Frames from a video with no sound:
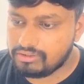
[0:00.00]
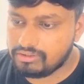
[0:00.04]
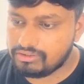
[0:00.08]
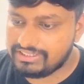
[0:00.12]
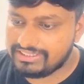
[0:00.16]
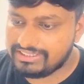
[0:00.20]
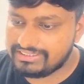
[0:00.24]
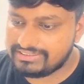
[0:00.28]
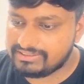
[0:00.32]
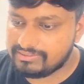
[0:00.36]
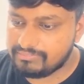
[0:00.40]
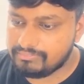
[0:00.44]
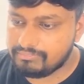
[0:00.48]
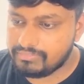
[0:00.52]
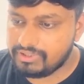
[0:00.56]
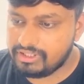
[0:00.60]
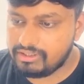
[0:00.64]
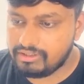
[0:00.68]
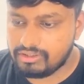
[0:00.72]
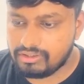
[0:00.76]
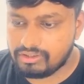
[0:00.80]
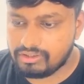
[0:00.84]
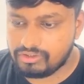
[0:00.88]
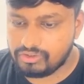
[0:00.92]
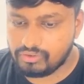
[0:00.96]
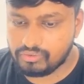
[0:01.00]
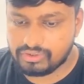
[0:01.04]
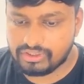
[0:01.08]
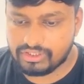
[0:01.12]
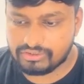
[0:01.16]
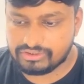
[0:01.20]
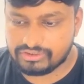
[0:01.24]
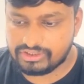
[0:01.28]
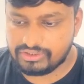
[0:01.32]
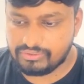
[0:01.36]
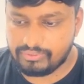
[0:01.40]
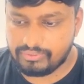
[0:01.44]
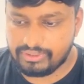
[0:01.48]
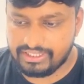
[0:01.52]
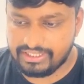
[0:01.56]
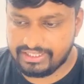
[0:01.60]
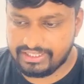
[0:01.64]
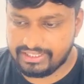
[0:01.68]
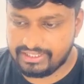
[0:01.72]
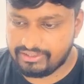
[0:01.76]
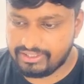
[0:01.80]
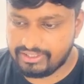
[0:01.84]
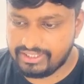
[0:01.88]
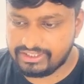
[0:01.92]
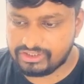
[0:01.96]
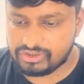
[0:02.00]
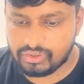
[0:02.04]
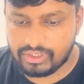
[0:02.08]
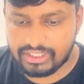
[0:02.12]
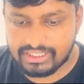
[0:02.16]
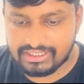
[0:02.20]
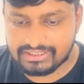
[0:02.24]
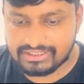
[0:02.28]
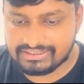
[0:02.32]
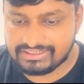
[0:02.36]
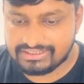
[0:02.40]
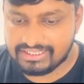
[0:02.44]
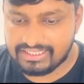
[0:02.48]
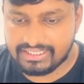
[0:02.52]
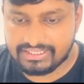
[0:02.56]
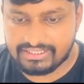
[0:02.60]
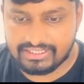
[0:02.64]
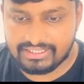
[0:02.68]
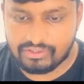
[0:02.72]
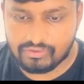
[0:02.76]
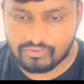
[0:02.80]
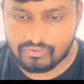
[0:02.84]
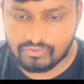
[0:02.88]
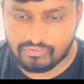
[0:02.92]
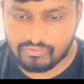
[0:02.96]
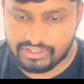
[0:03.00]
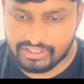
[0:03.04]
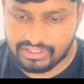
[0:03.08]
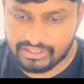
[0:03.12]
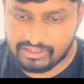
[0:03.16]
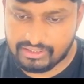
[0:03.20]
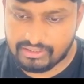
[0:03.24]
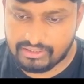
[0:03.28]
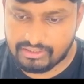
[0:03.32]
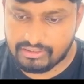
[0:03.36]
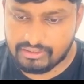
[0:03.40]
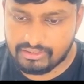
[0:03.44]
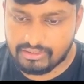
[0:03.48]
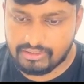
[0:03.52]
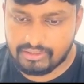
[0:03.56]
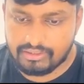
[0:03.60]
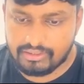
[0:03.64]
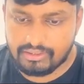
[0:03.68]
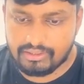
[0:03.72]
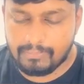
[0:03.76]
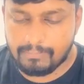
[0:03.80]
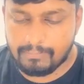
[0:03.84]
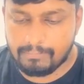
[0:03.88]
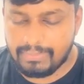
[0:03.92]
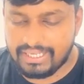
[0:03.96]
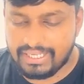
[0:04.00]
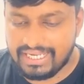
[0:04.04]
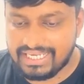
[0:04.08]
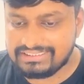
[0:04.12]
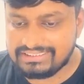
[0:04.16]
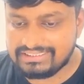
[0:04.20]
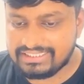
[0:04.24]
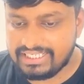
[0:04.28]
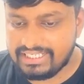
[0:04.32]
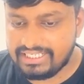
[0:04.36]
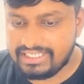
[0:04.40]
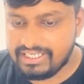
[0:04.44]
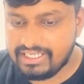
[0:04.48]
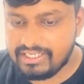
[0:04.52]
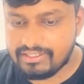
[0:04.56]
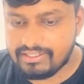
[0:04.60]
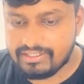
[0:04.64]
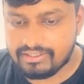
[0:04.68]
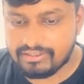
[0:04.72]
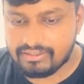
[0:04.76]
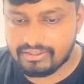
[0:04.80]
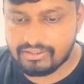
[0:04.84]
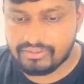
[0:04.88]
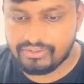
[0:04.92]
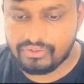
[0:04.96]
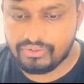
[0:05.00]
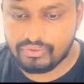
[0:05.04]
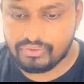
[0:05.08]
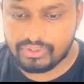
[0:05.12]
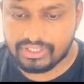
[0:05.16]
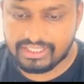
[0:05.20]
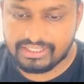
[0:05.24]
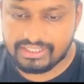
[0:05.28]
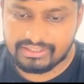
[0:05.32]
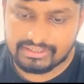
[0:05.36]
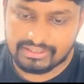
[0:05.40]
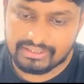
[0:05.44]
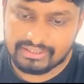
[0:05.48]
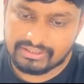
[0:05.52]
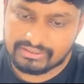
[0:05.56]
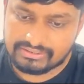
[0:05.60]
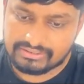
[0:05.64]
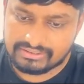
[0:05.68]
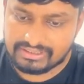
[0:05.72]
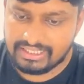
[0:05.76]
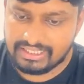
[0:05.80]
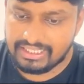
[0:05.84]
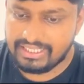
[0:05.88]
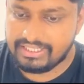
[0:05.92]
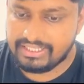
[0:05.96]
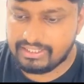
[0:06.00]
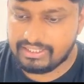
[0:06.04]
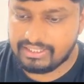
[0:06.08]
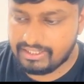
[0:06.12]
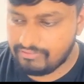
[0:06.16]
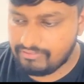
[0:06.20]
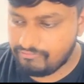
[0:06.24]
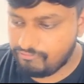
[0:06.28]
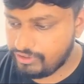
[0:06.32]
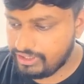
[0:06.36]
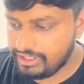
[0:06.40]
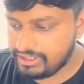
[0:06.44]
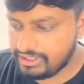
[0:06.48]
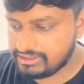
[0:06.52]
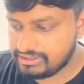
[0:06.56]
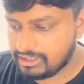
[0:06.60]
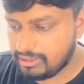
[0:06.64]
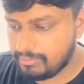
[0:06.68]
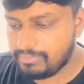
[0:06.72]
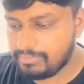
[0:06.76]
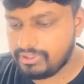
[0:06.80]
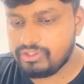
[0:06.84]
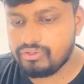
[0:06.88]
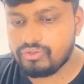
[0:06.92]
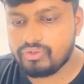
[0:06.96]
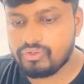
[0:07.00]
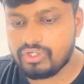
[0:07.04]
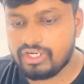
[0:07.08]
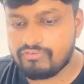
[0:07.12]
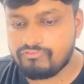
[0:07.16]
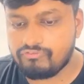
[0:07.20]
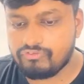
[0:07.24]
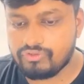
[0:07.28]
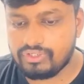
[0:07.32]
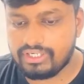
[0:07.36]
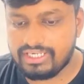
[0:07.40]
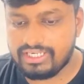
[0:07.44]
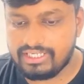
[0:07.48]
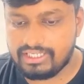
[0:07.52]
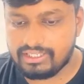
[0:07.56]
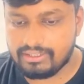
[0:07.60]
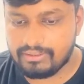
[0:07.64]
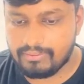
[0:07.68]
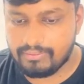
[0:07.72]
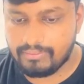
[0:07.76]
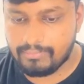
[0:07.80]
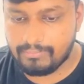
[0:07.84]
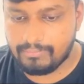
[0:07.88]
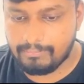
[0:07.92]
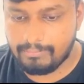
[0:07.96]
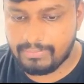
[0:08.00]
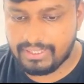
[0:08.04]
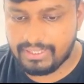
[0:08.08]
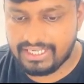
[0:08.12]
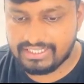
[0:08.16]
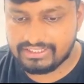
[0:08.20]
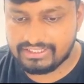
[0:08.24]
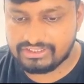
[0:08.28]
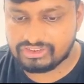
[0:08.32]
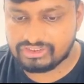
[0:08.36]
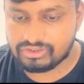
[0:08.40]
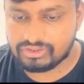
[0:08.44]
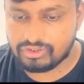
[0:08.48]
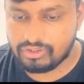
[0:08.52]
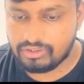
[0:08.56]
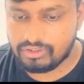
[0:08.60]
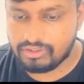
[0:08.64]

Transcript: December 2028, right? So I'll select it over here. Batch ID, you can select, for example, you have to write batch,